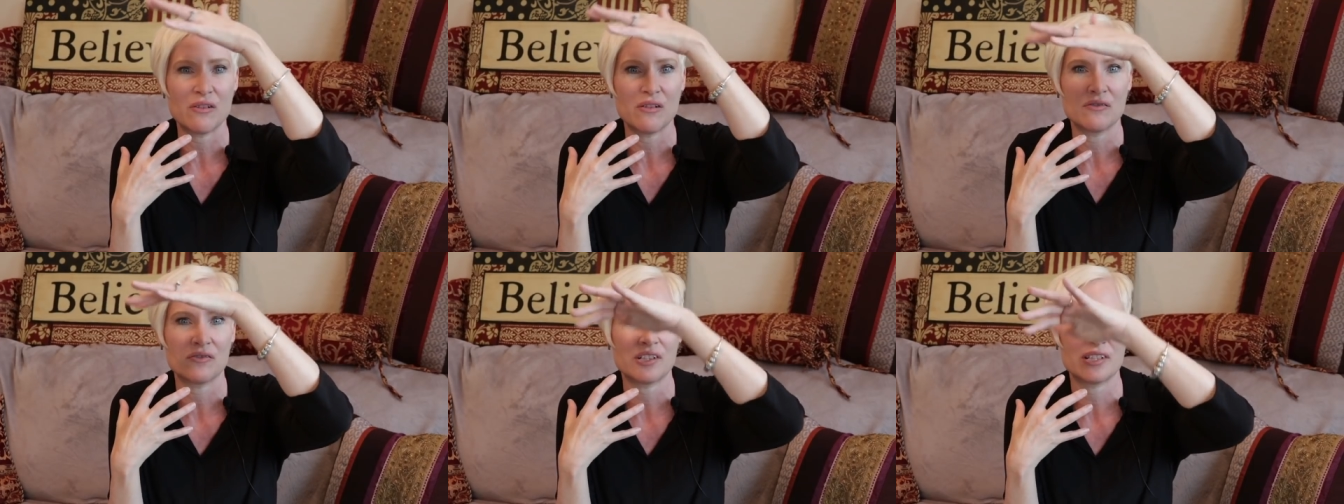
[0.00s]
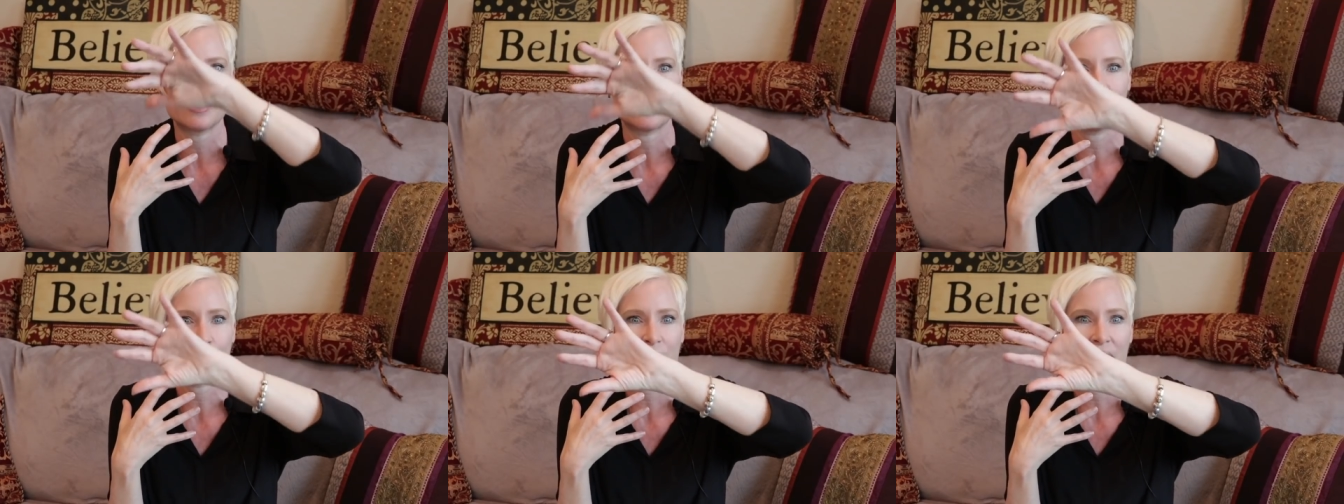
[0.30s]
over
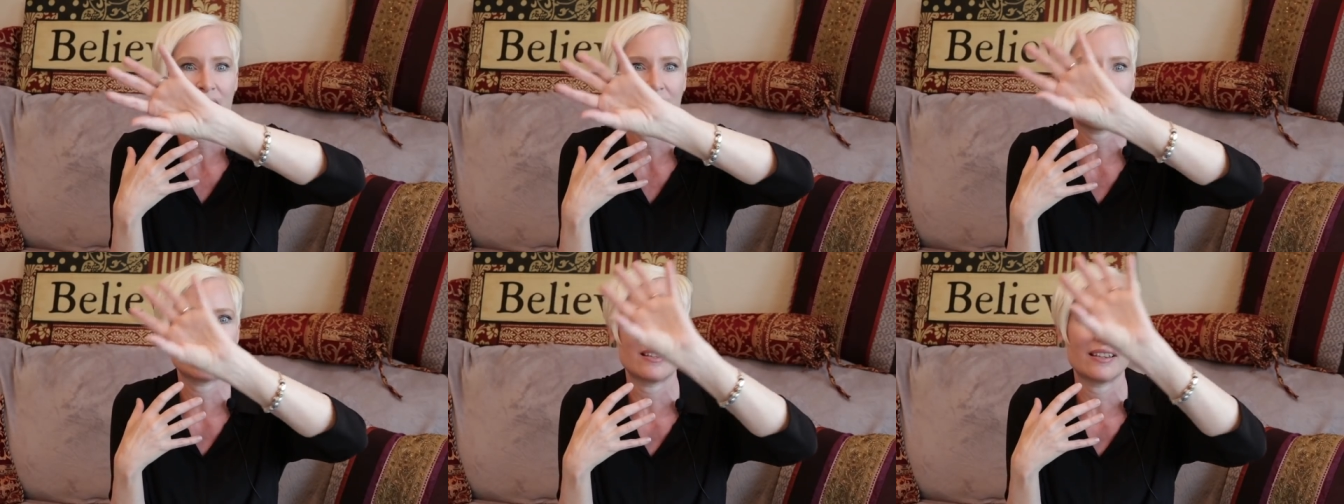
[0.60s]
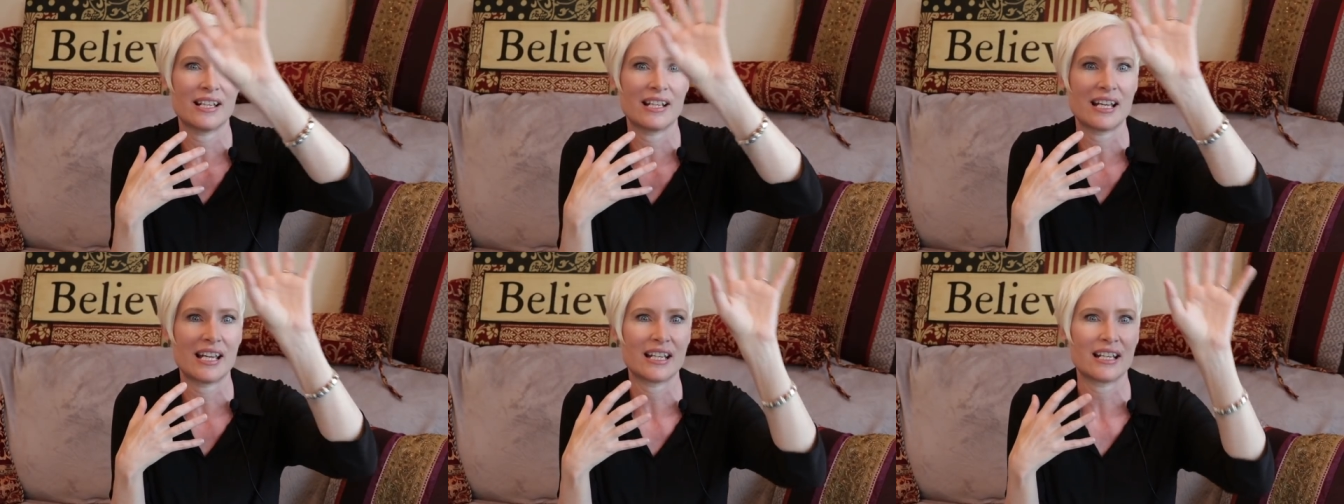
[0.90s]
the space
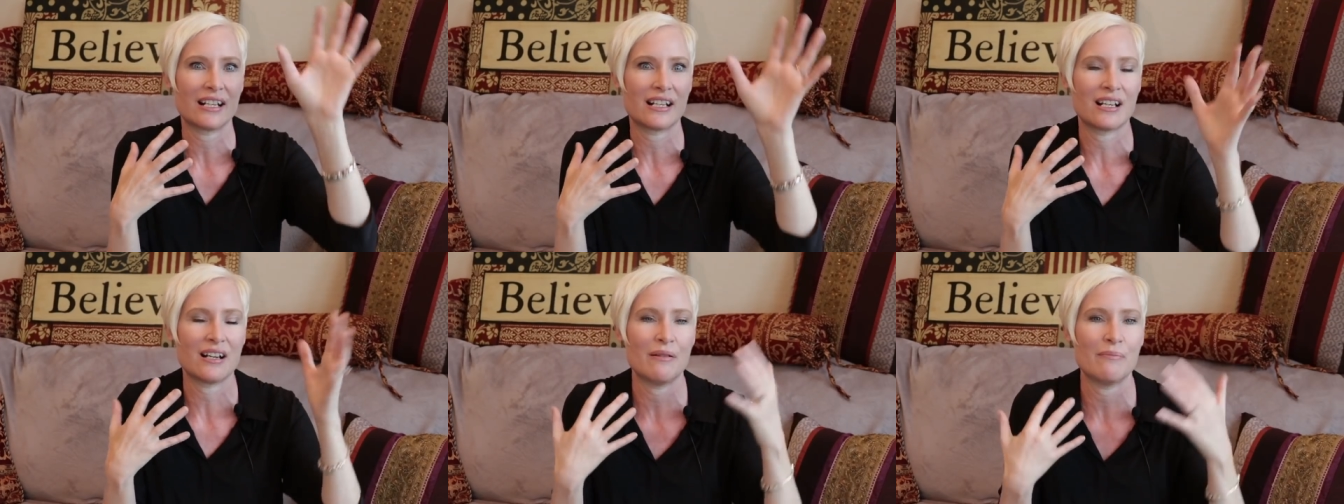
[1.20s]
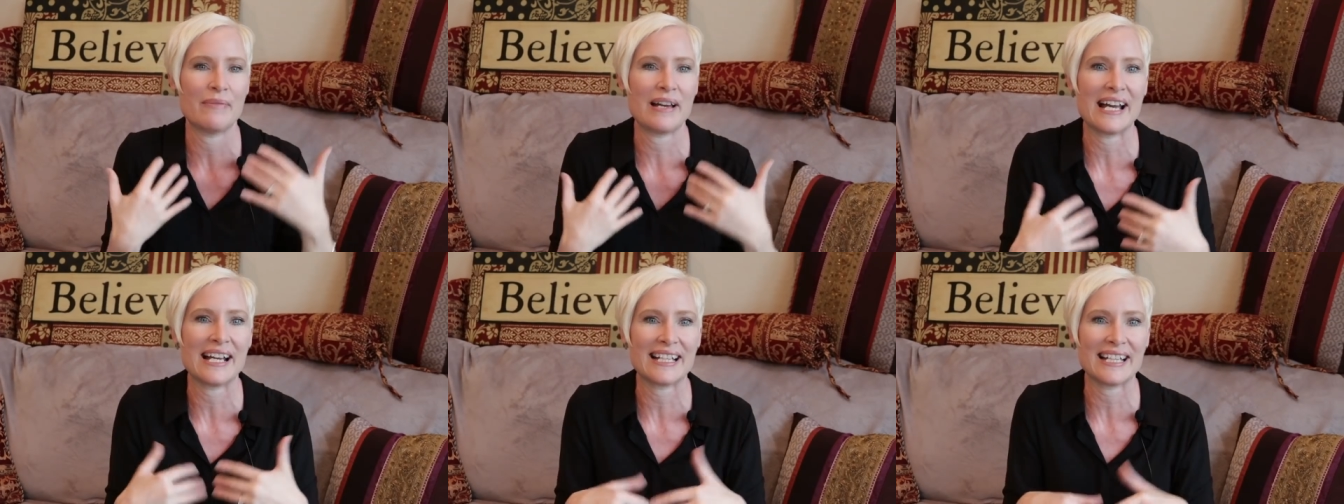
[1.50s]
and then I could
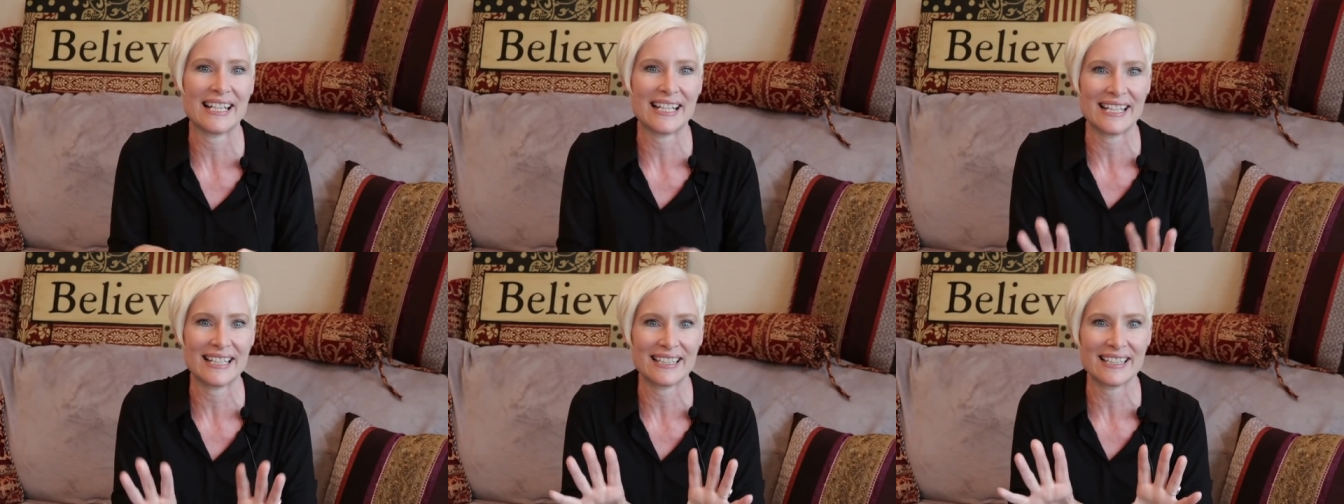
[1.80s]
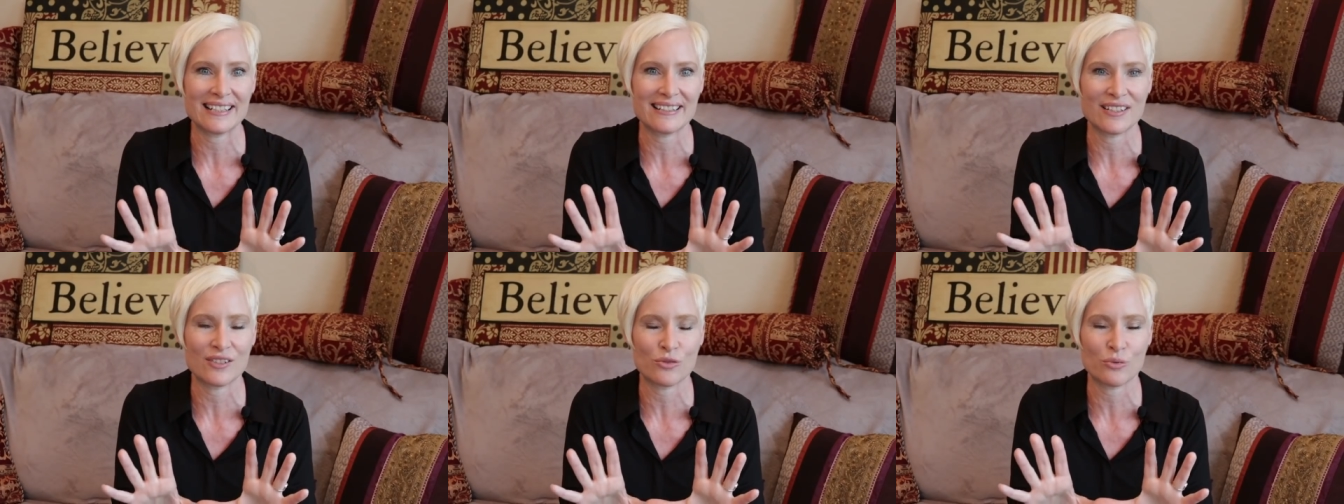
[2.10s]
come back in
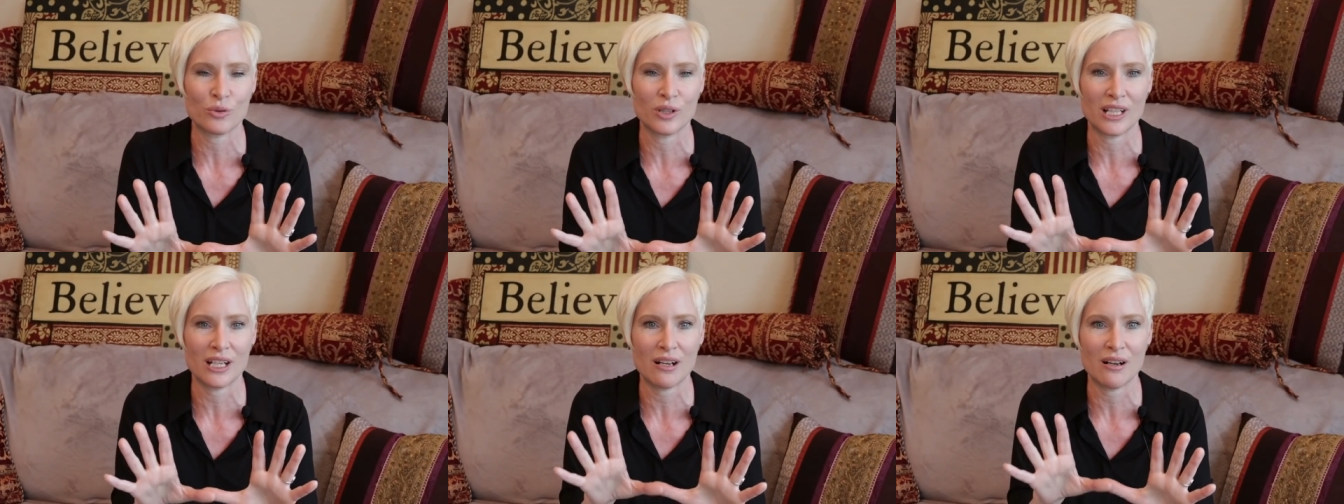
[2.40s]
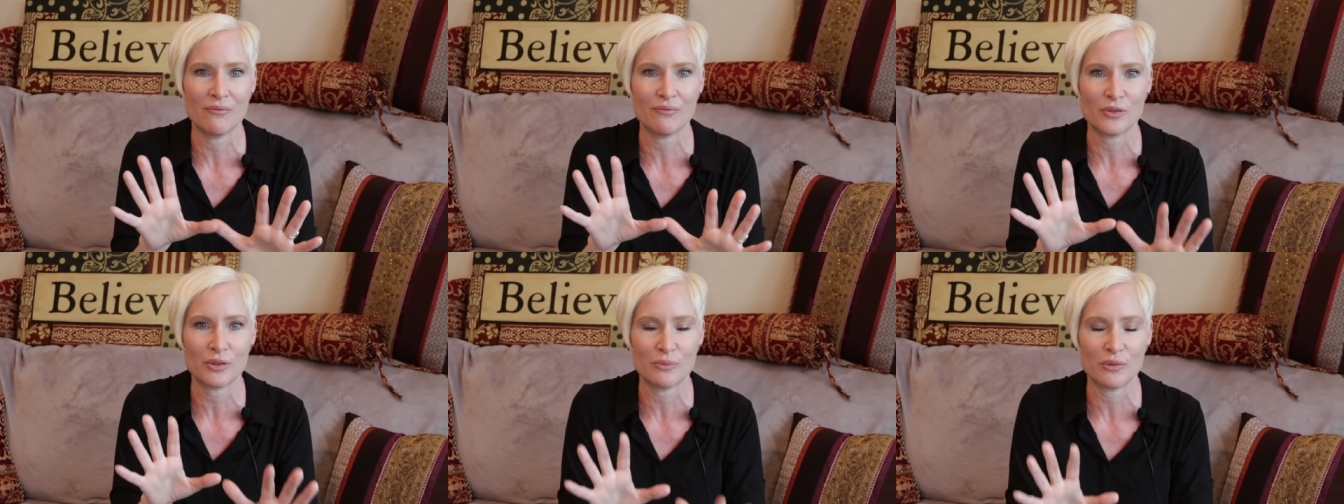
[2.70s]
because it's really
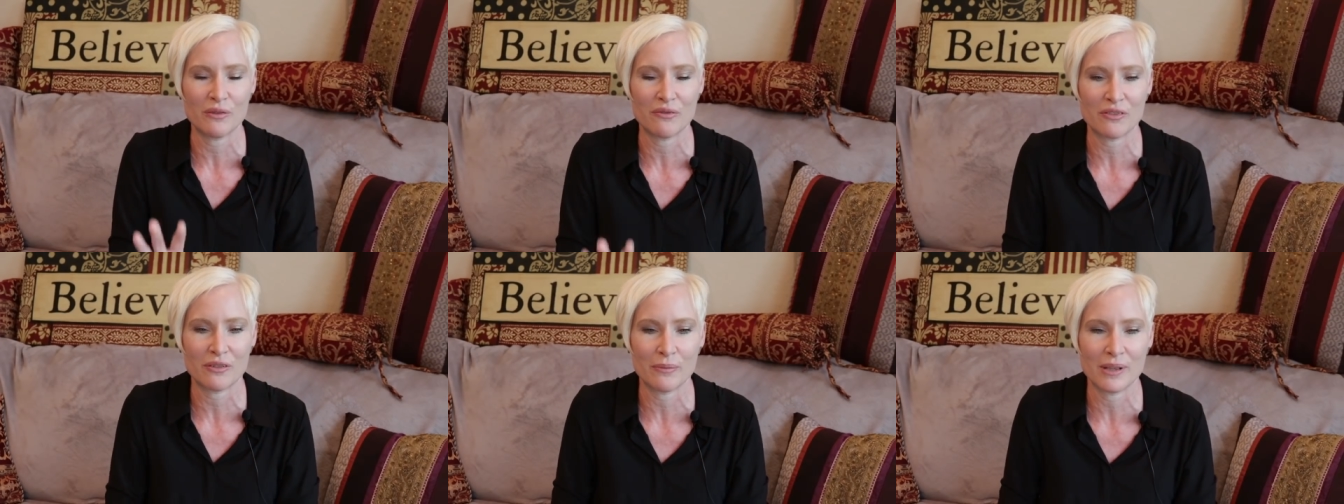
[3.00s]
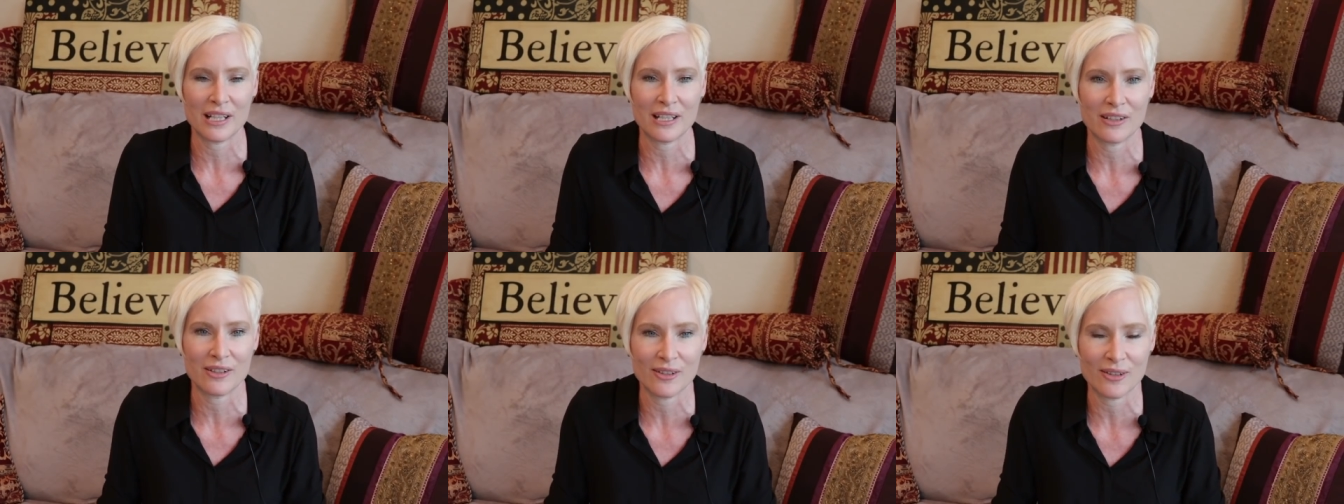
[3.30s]
comfortable for
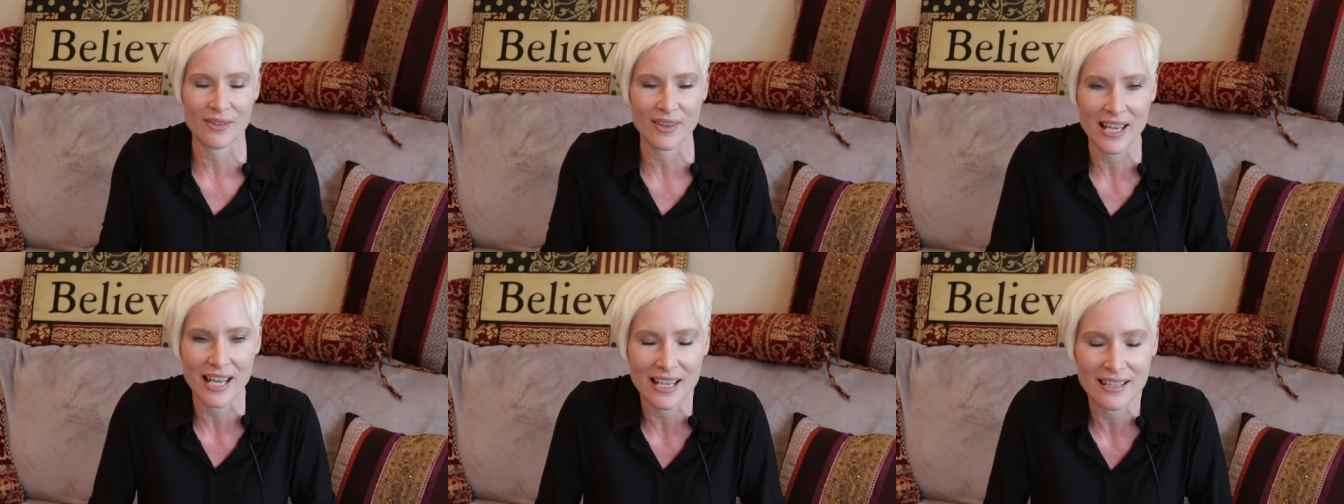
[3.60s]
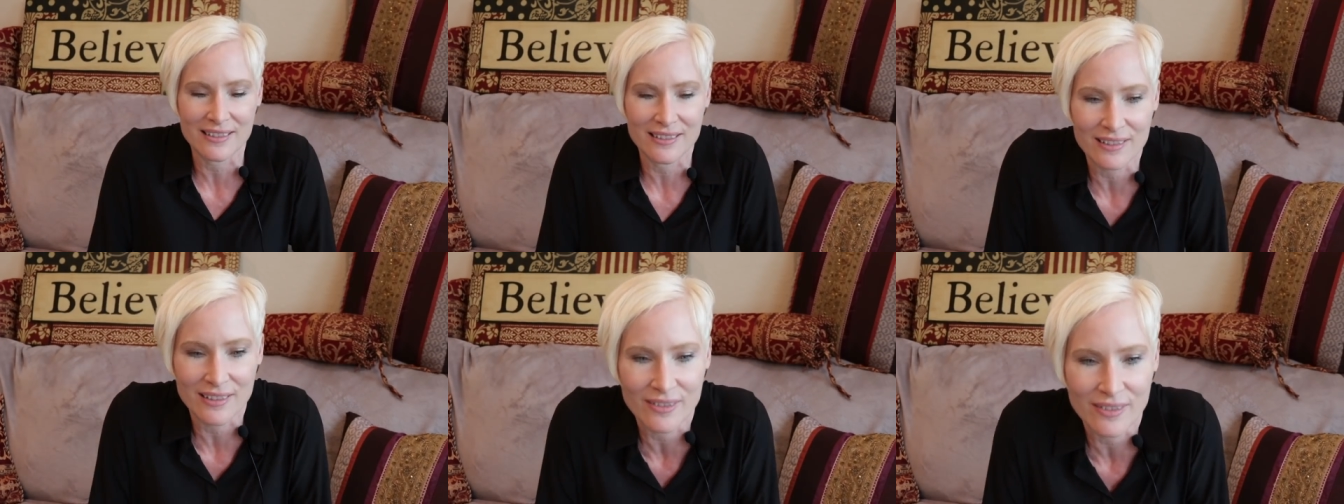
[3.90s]
me to do
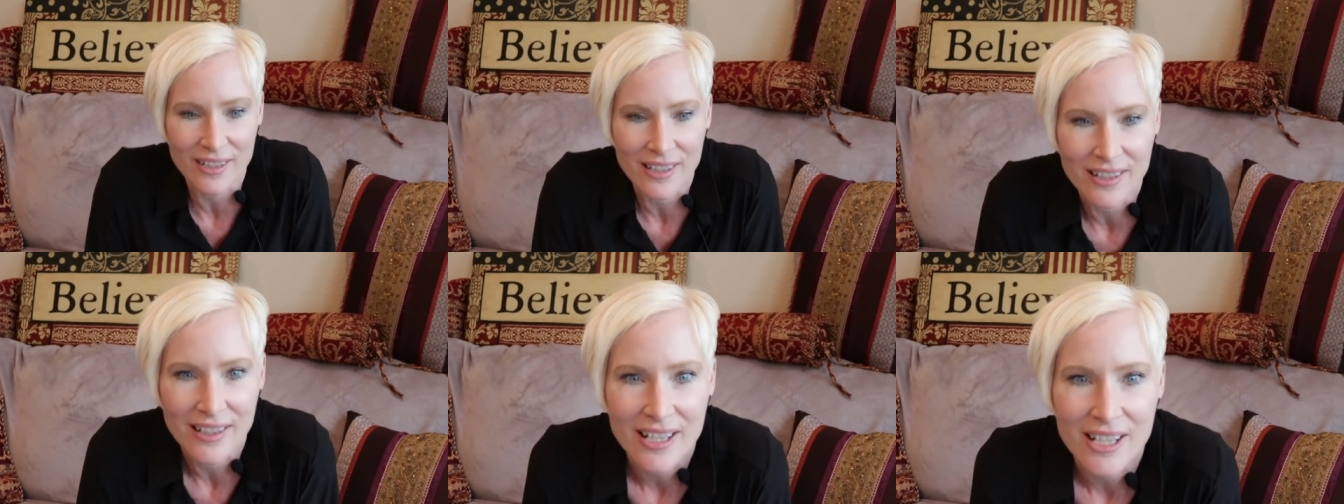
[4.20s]
that. So,